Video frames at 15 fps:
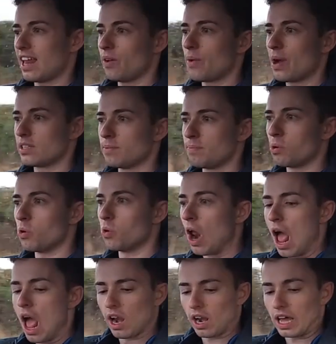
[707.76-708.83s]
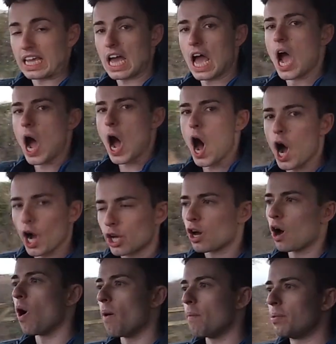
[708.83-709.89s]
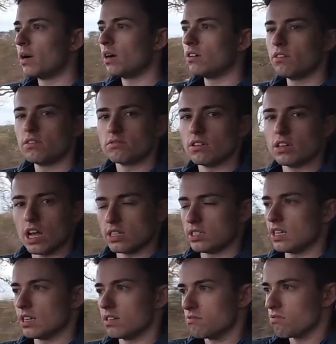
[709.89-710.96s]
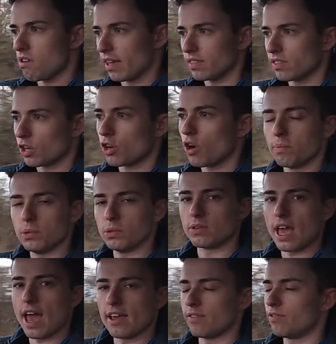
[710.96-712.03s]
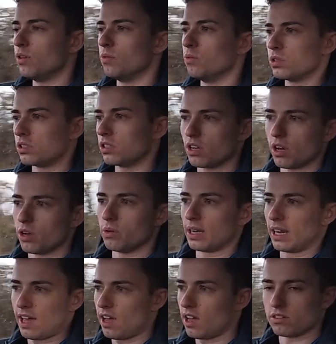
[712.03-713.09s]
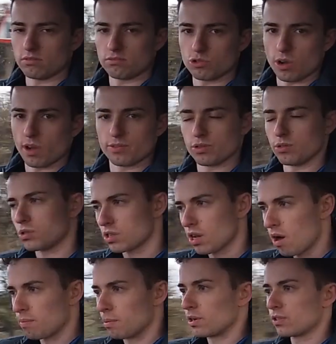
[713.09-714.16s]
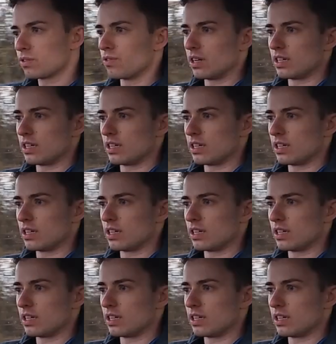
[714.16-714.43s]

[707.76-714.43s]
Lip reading: anywhere to put like a cup, as in like the cup you'd get if you were to go and get a drive-through Starbucks, for